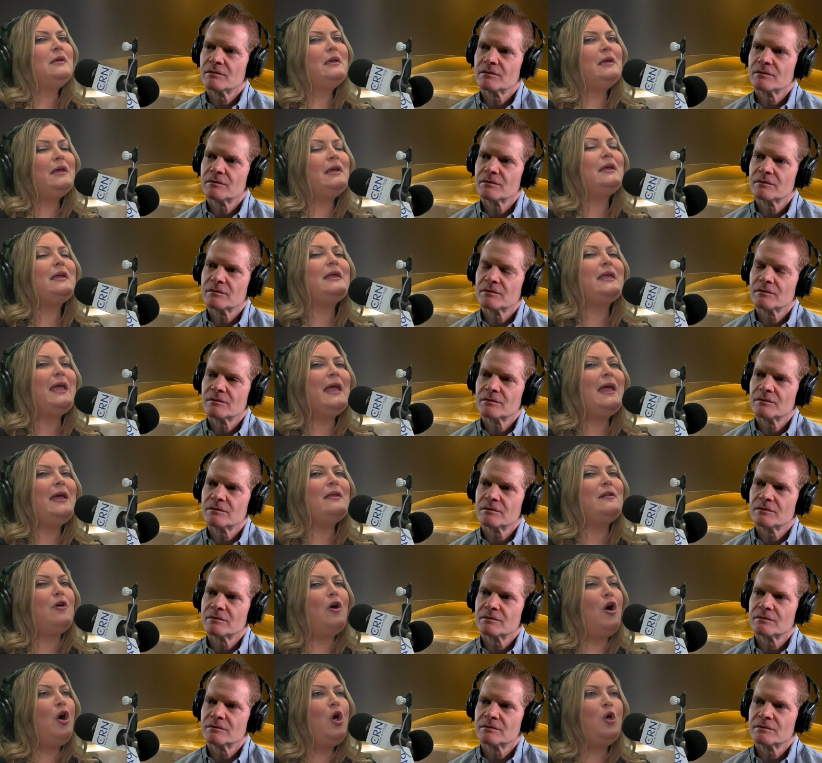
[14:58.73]
Speaker 1: it can't
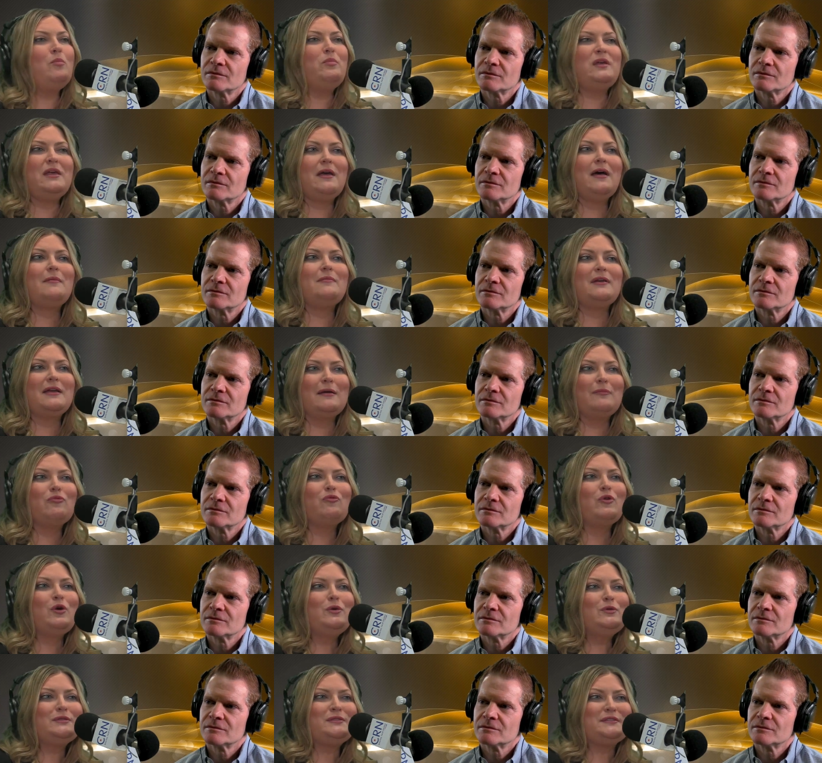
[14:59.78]
all be coming up
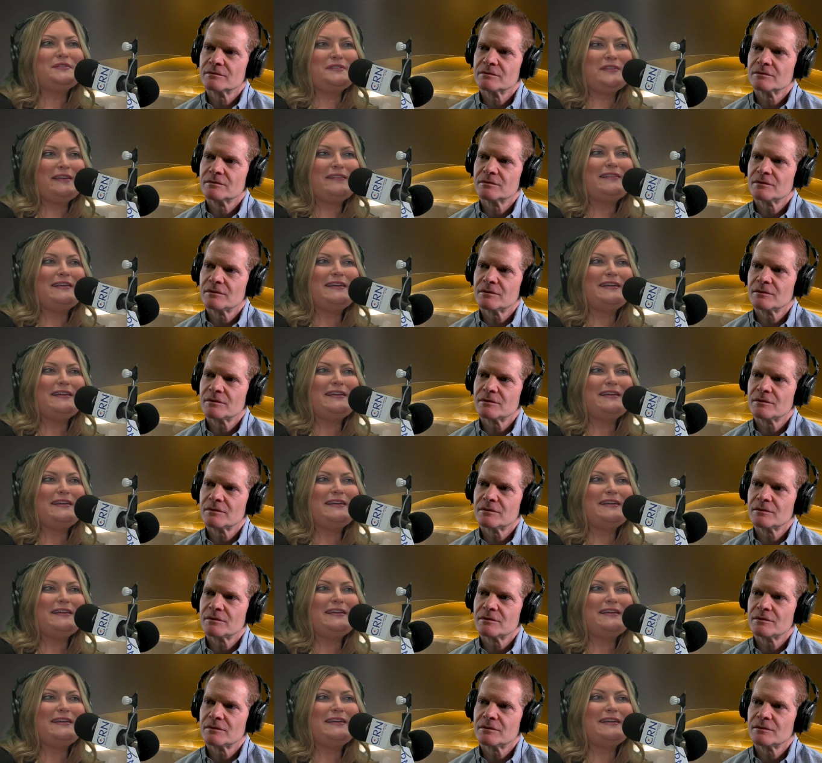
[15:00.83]
roses like they